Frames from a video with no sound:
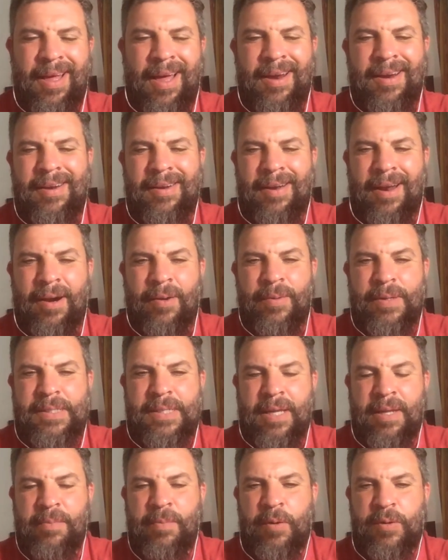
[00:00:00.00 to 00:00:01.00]
I don't
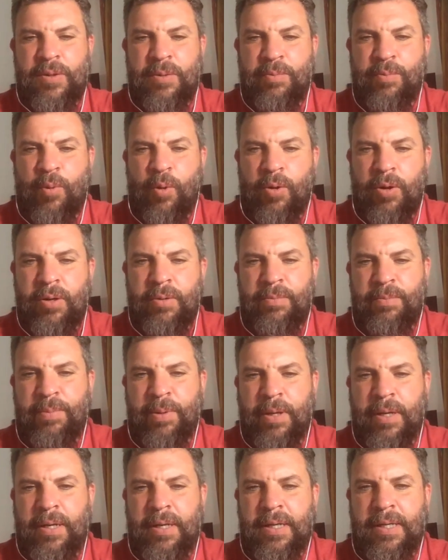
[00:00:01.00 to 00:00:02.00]
want to say the most
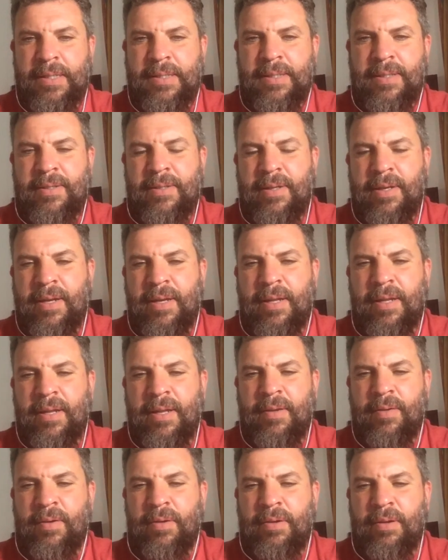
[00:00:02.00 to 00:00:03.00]
important, but it's
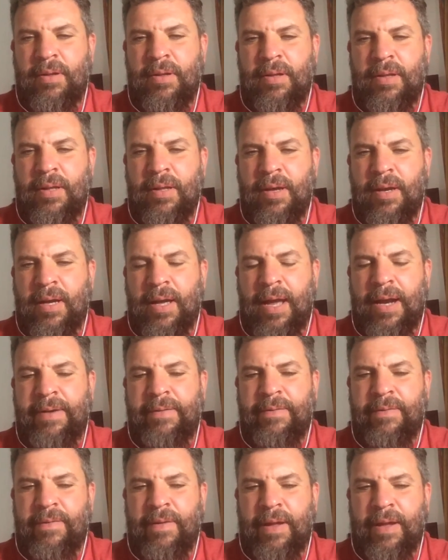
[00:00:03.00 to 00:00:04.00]
the
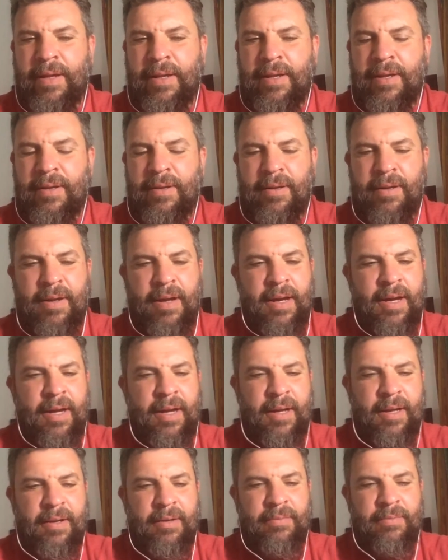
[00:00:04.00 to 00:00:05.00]
kind of like
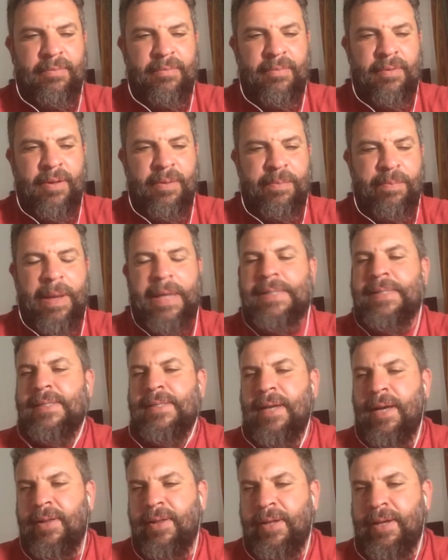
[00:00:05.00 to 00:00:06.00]
the
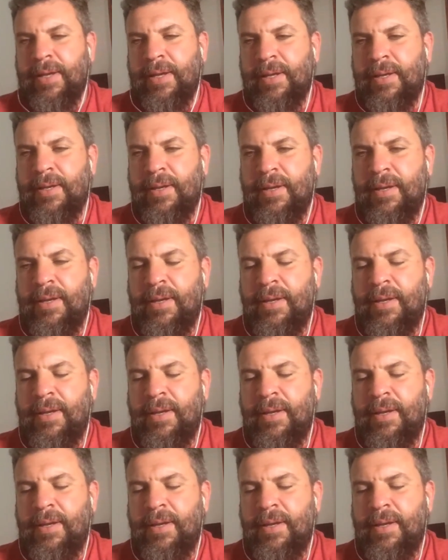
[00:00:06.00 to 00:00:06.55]
best-selling,